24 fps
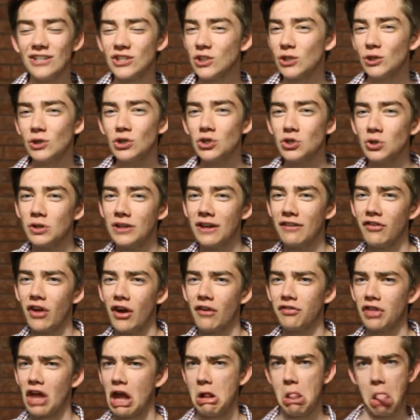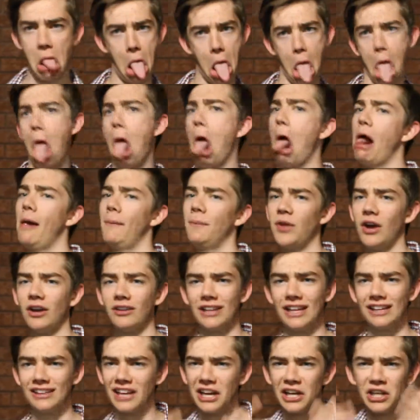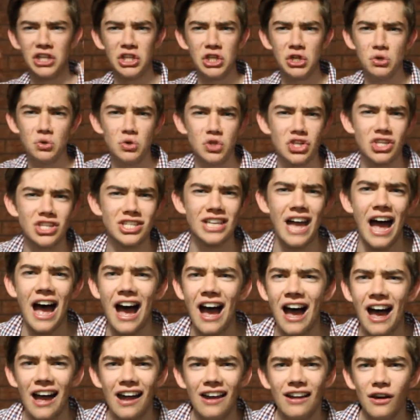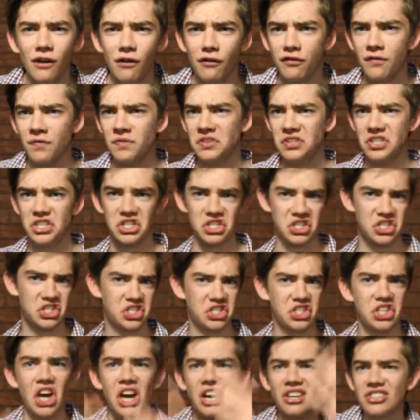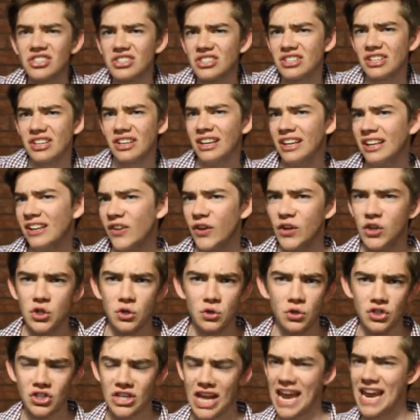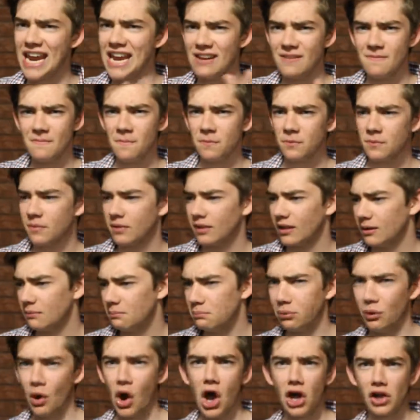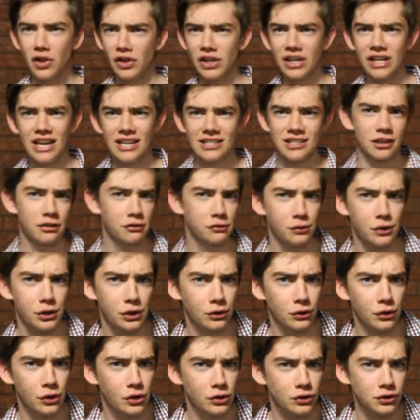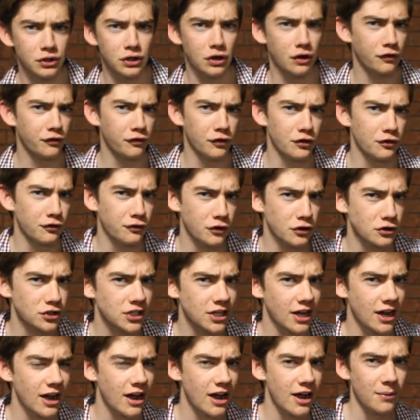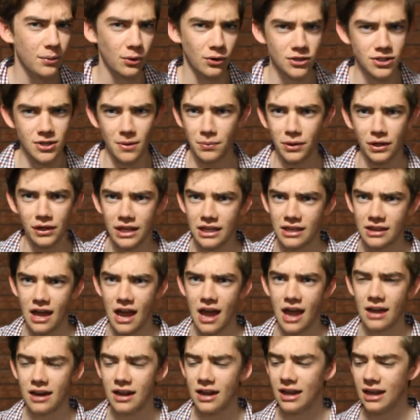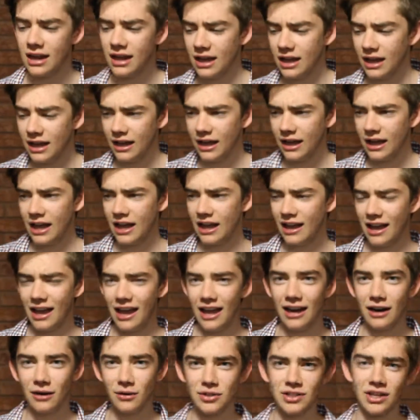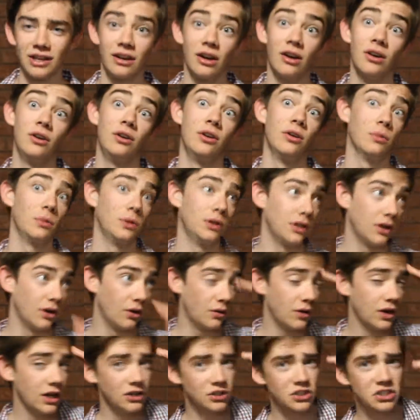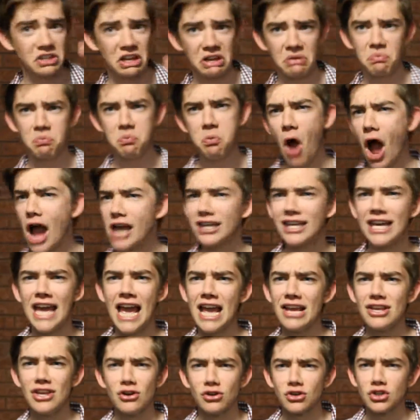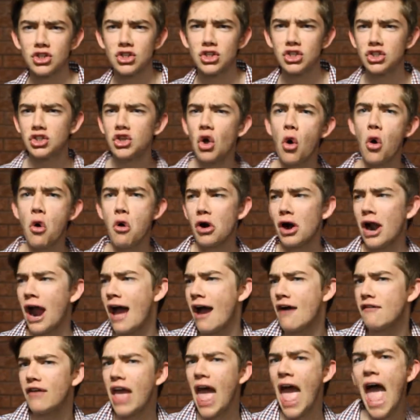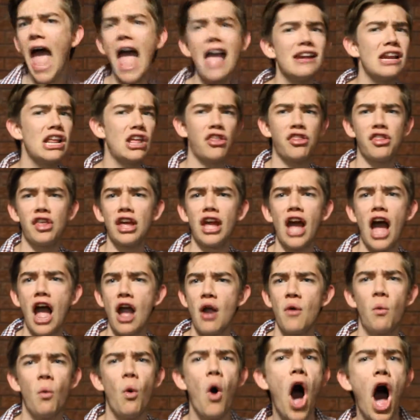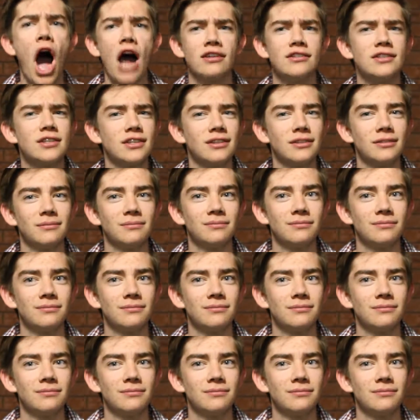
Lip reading: as soon as you give out that like that huge sigh of disgust, like you just ate broccoli as a 3-year-old, you know, for the first time or something like that. And I was like, oh, here we go. She's like, "Why can't your store have anything I want?